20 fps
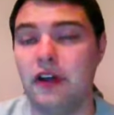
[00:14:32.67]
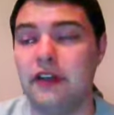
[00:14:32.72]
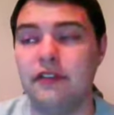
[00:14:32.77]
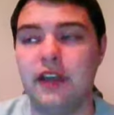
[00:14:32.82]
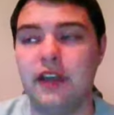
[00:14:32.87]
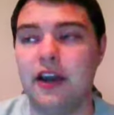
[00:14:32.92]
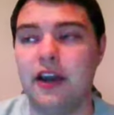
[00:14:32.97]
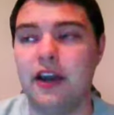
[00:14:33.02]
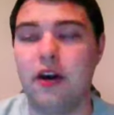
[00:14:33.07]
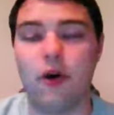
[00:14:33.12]
and
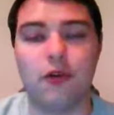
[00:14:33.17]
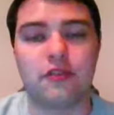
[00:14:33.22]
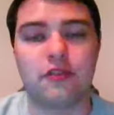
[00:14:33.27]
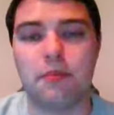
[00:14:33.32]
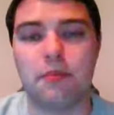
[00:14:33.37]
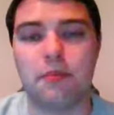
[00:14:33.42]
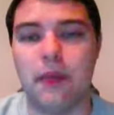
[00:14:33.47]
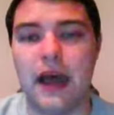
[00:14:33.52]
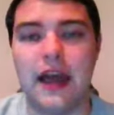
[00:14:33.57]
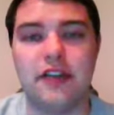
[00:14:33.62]

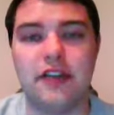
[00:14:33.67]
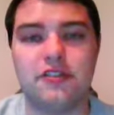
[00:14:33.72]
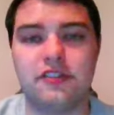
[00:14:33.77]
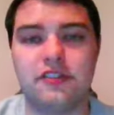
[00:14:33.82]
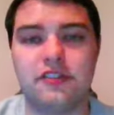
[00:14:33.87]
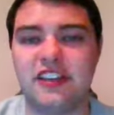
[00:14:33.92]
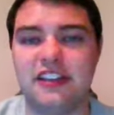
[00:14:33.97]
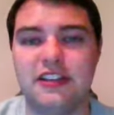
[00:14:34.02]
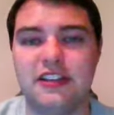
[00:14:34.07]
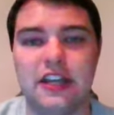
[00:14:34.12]
Carson Beck
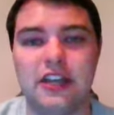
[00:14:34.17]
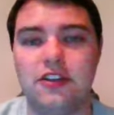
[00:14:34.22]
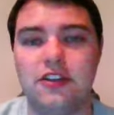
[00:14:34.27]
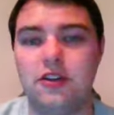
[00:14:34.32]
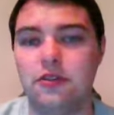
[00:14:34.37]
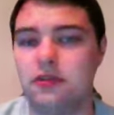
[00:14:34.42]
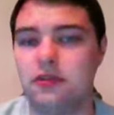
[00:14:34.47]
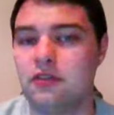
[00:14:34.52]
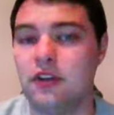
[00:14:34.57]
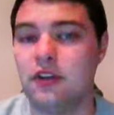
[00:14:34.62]
just
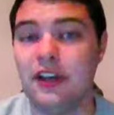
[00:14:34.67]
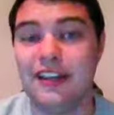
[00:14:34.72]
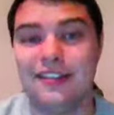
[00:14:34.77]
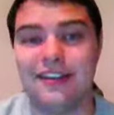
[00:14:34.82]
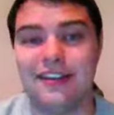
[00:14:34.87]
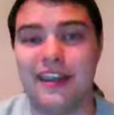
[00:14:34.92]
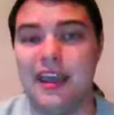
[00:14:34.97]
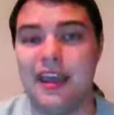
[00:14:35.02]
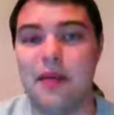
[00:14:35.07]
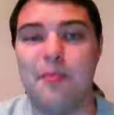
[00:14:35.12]
continues
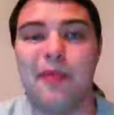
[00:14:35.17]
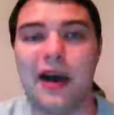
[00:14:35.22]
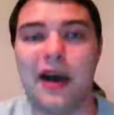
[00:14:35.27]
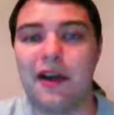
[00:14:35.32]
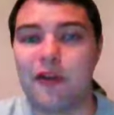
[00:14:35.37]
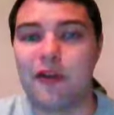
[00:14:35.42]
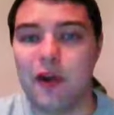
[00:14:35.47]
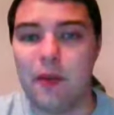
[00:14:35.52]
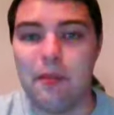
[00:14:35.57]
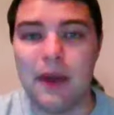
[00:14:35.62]
to get
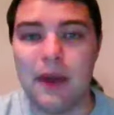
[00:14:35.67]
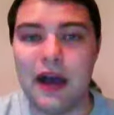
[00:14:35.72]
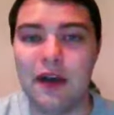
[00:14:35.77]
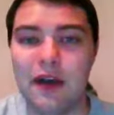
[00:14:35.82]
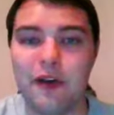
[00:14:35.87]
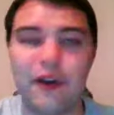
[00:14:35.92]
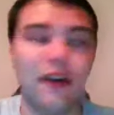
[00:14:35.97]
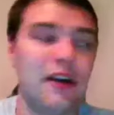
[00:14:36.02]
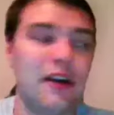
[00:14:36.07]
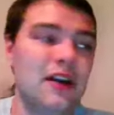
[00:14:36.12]
better and
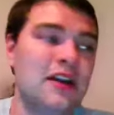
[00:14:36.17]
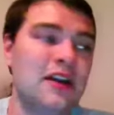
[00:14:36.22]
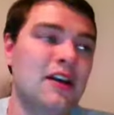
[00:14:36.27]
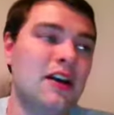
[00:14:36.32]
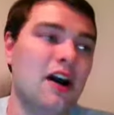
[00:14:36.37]
better,